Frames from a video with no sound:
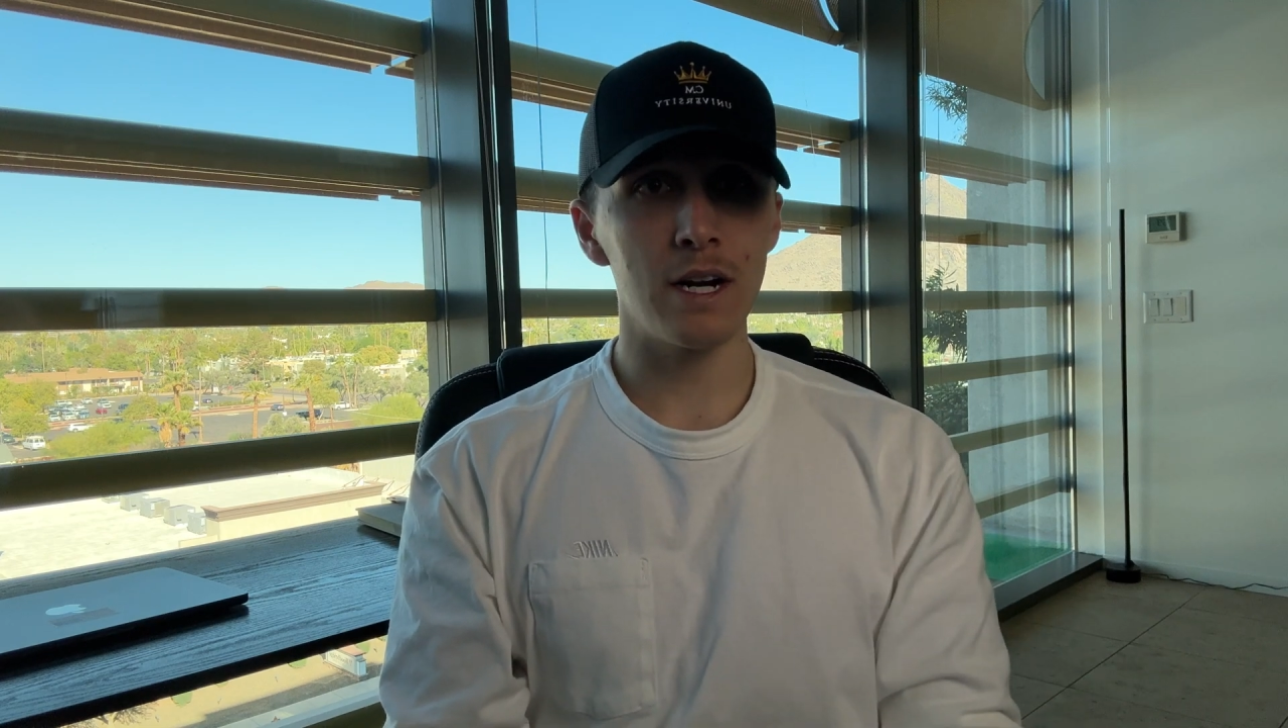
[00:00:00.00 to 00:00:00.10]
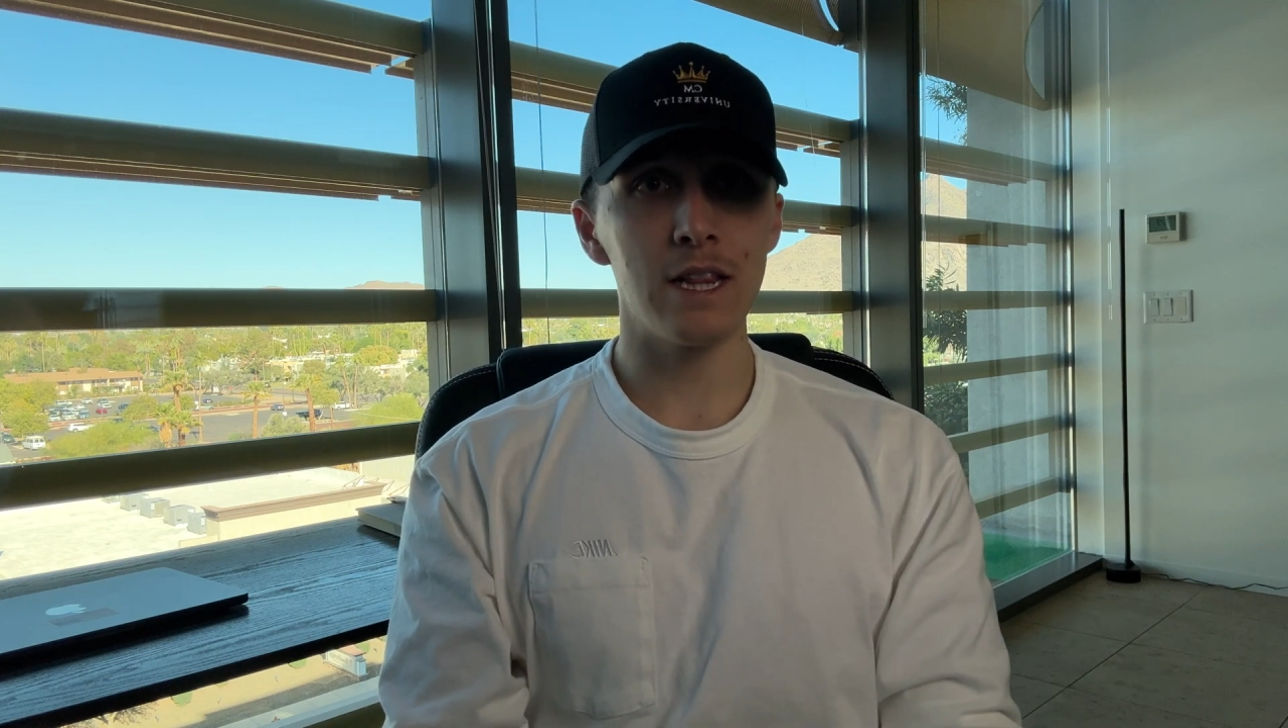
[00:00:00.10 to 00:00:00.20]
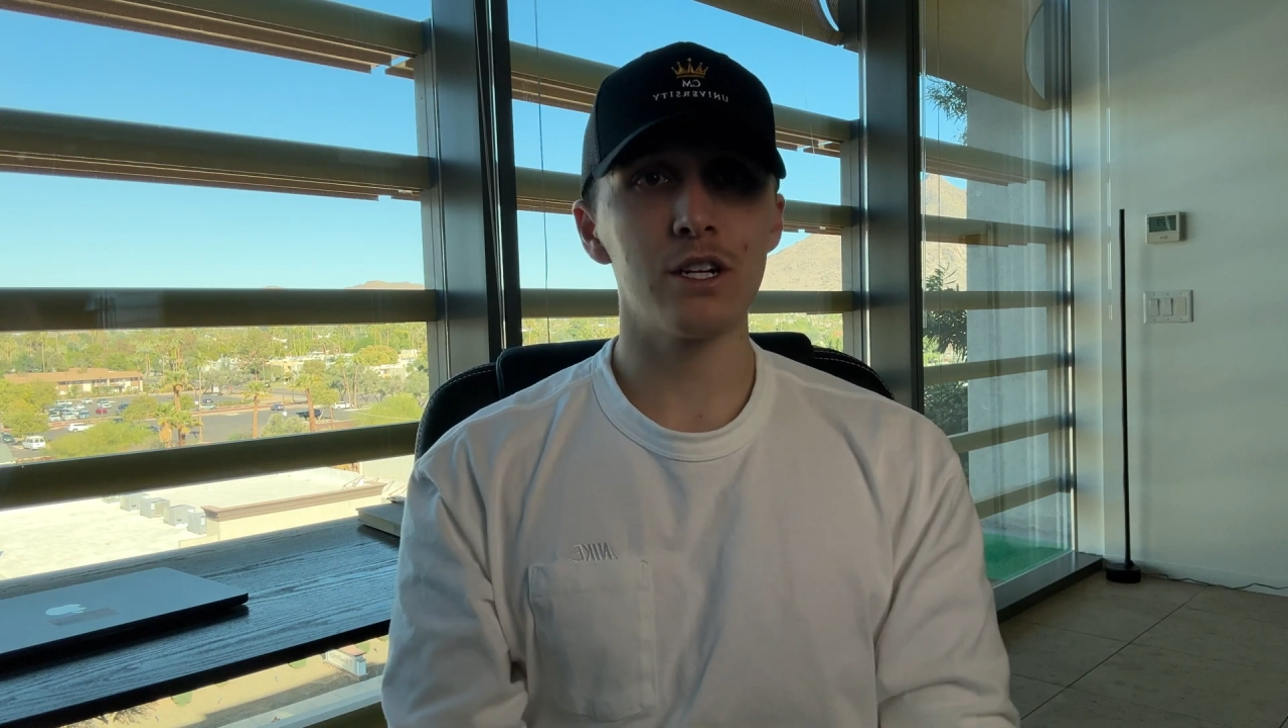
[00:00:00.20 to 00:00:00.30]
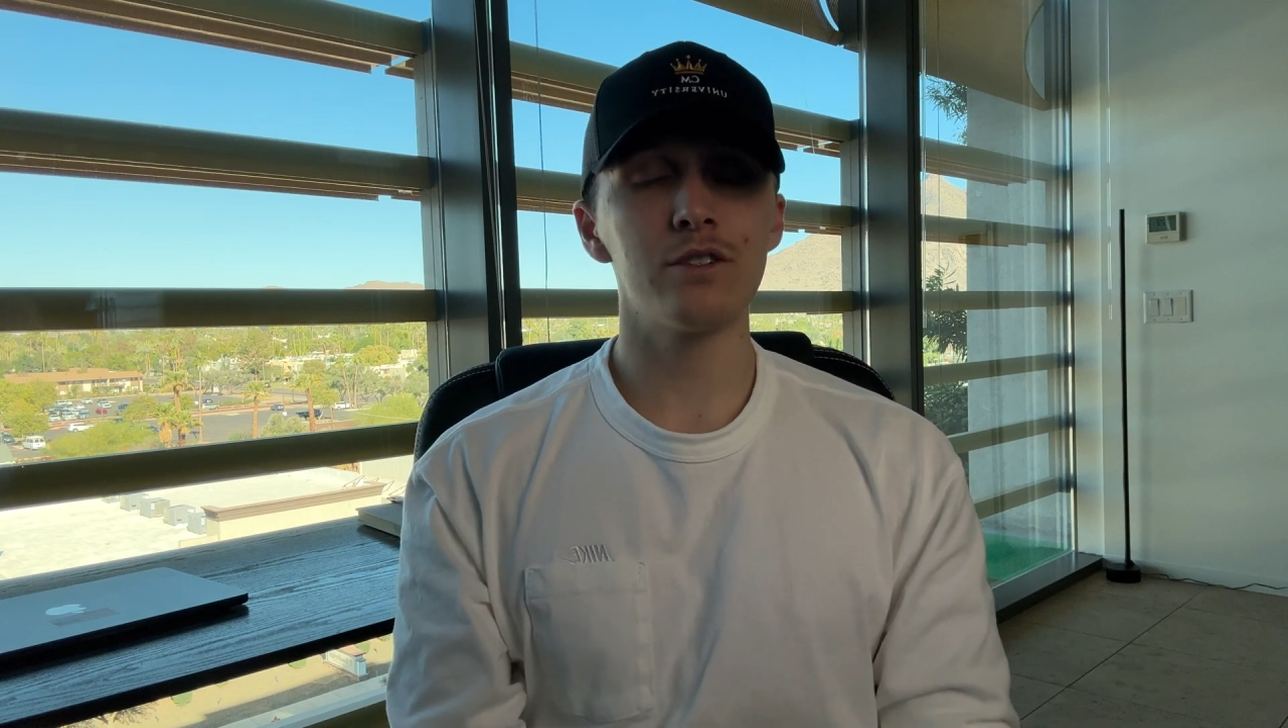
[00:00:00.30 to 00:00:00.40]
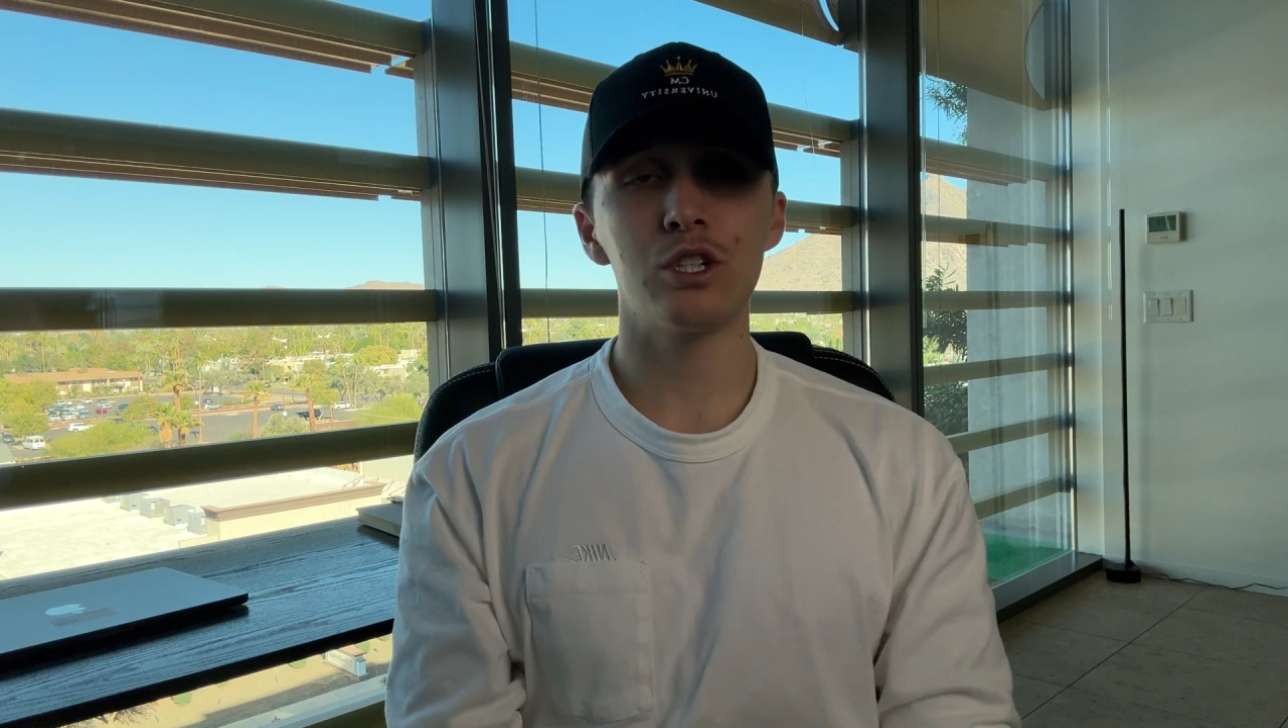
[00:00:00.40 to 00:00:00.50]
and
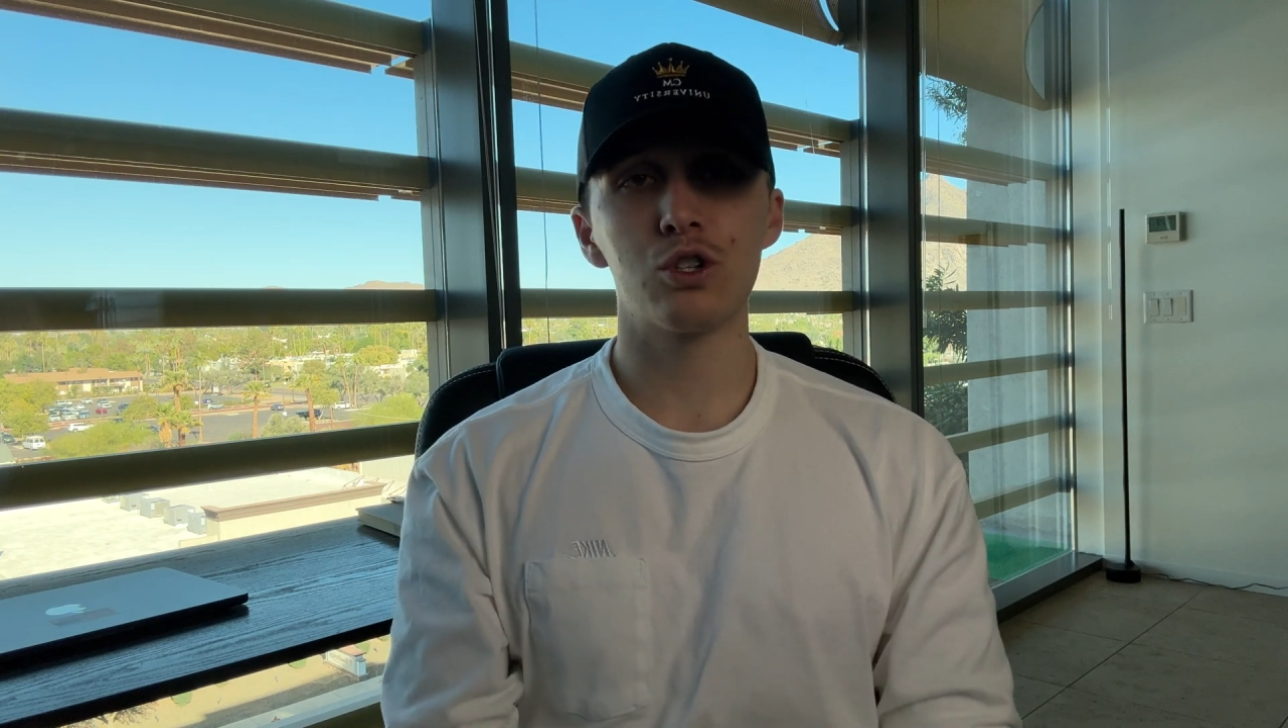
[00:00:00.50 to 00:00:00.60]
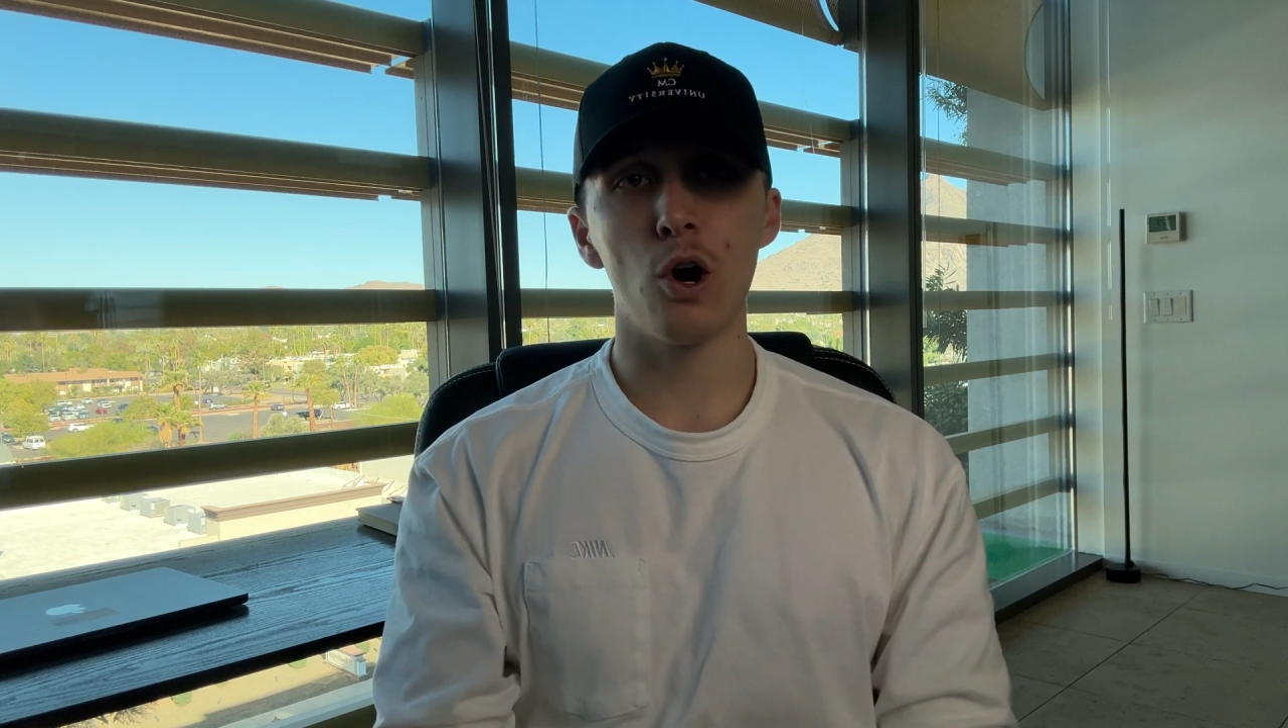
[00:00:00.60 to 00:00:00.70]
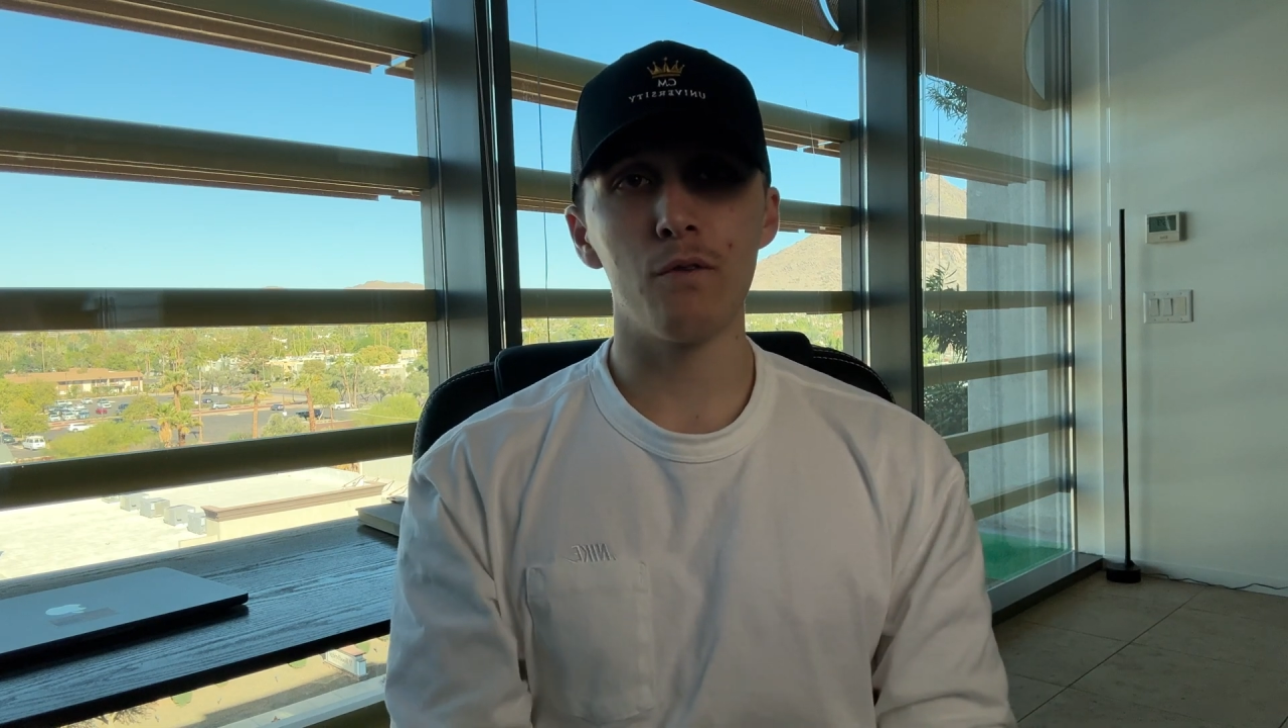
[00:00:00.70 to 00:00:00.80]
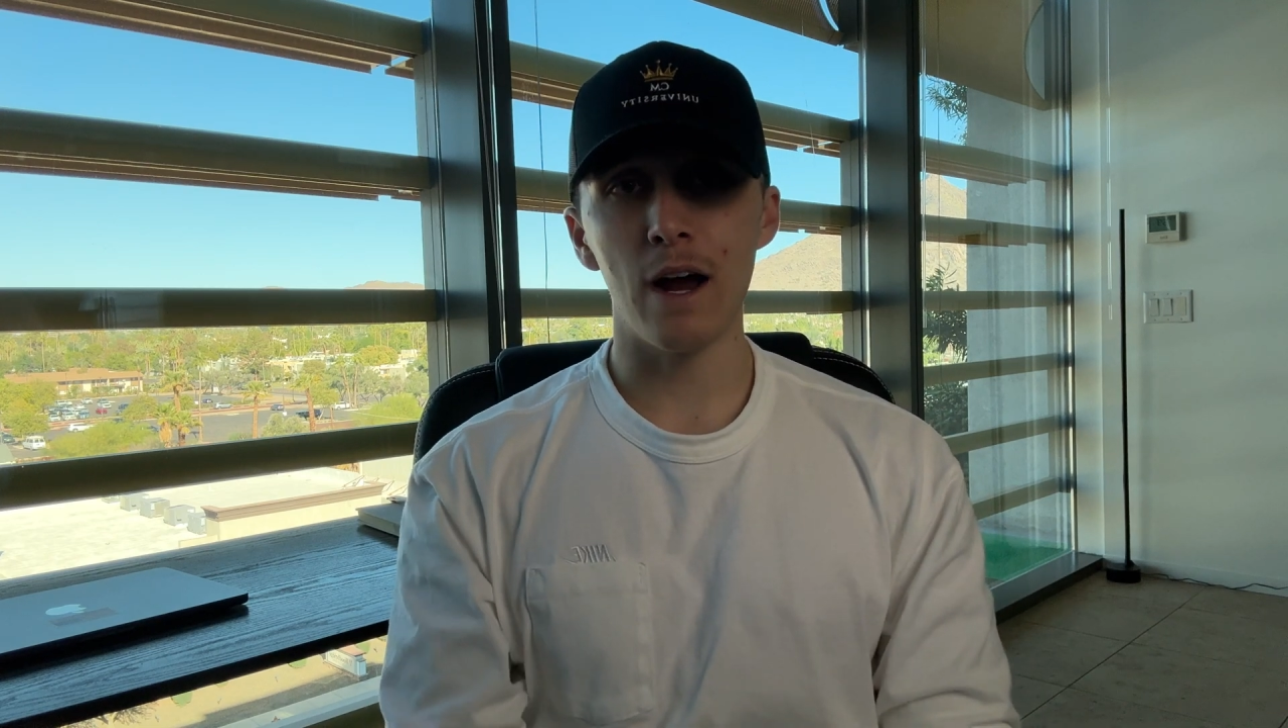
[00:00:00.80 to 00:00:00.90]
I literally drove